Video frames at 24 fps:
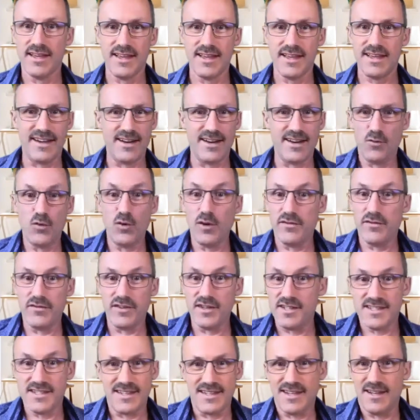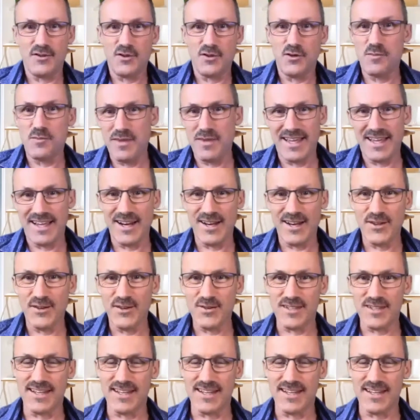all of us, you and me included.